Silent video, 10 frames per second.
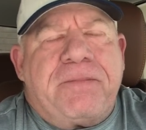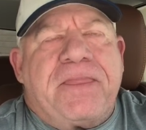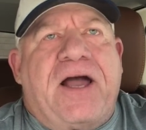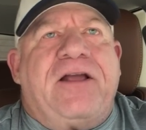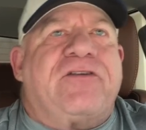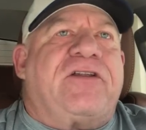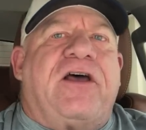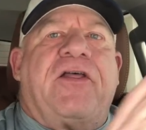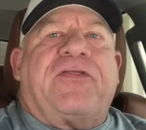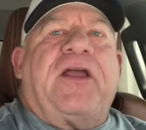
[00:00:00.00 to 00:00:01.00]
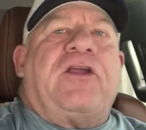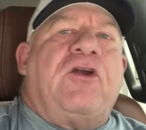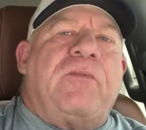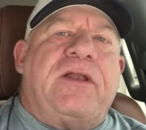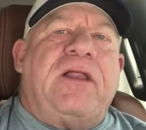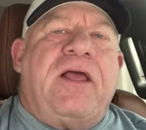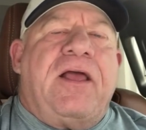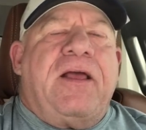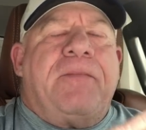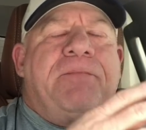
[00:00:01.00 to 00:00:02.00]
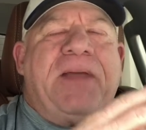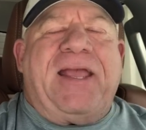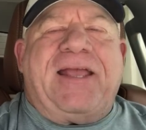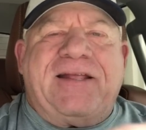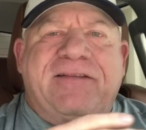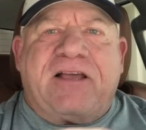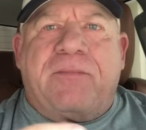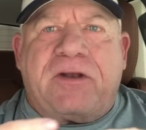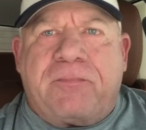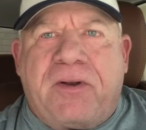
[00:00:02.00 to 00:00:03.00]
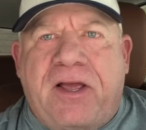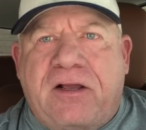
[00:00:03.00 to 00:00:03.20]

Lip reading: Now here's another thing. Human beings come into play.